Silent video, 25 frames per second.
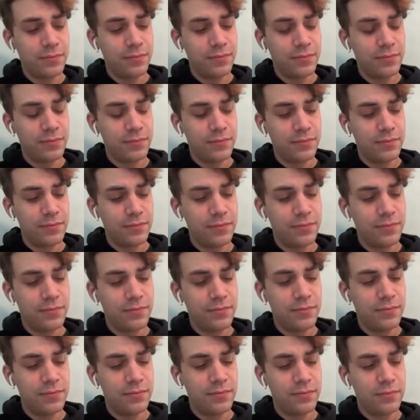
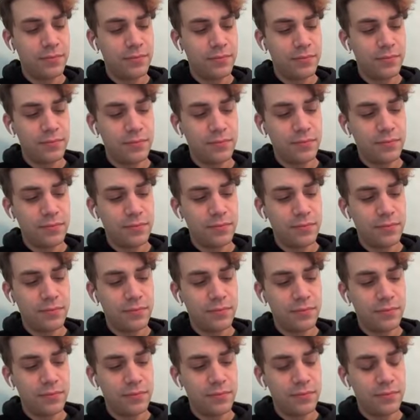
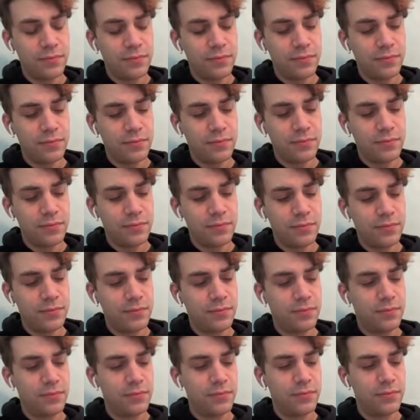
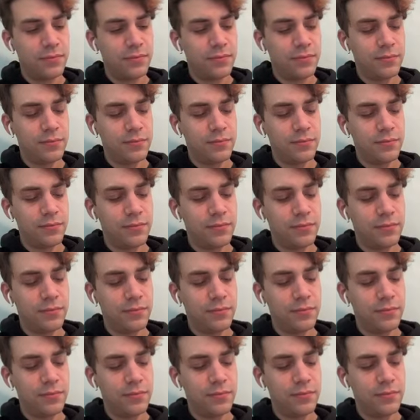
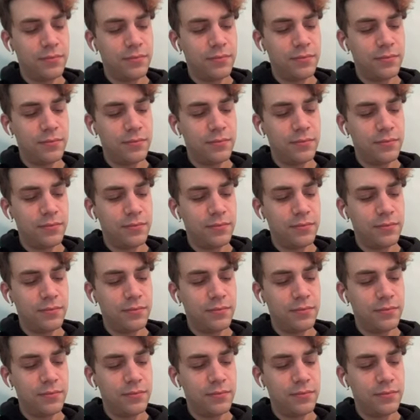
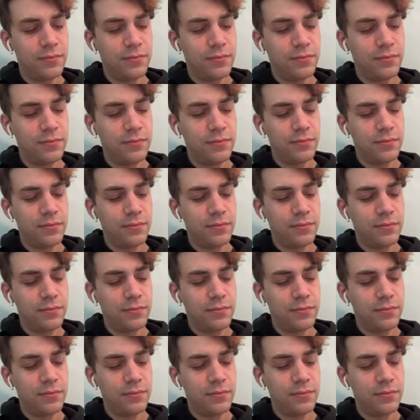[no speech]